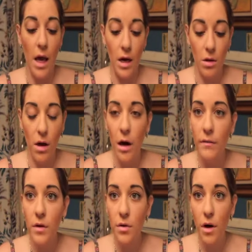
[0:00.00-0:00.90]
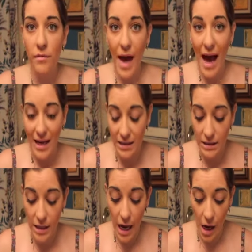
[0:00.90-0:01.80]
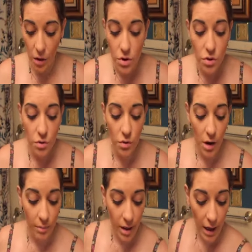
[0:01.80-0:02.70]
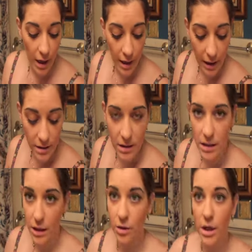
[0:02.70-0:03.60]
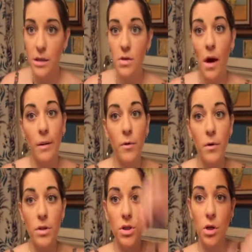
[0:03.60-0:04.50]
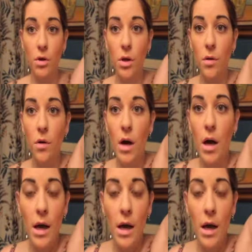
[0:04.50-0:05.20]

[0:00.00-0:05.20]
And a lot of you have asked how to apply it as a deodorant, so I'm going to show you.